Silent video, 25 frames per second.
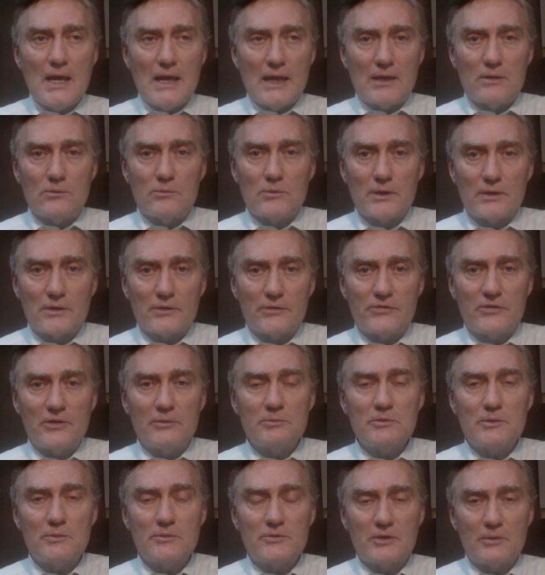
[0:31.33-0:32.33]
and one of the
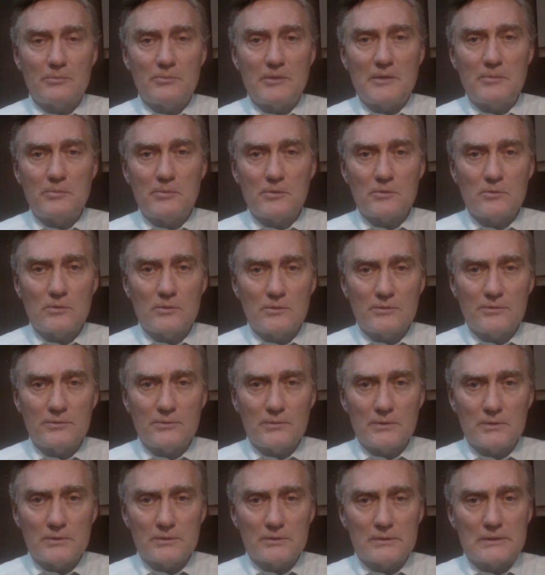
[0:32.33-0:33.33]
symptoms that people
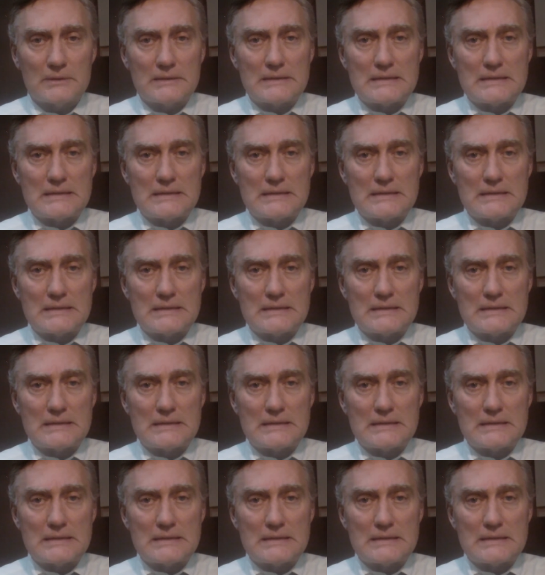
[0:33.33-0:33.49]
will